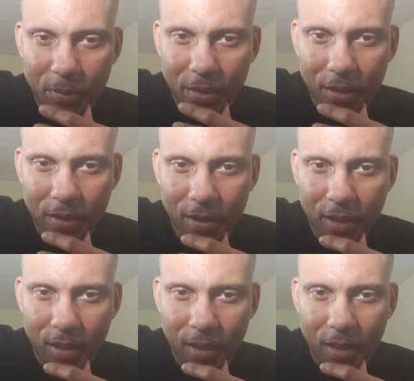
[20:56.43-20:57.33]
Because
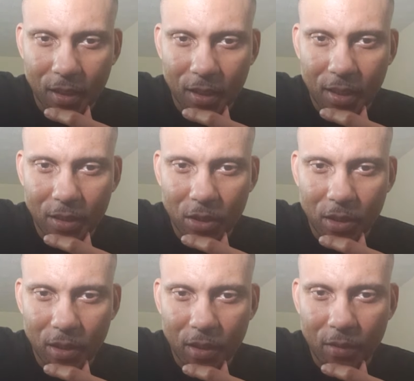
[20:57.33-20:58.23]
a lot
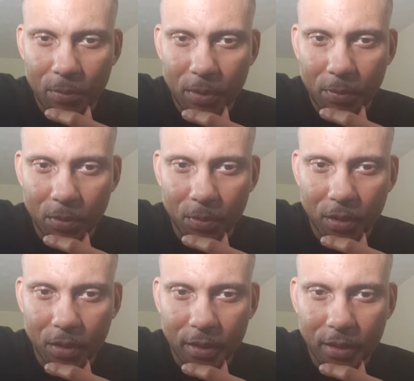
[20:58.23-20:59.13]
of people
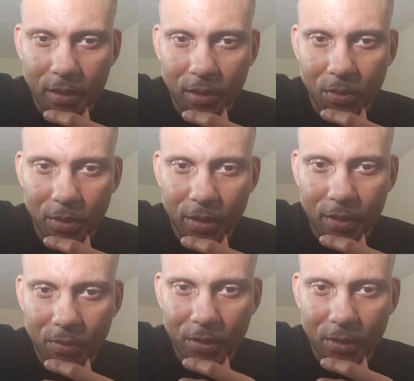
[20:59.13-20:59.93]
really do give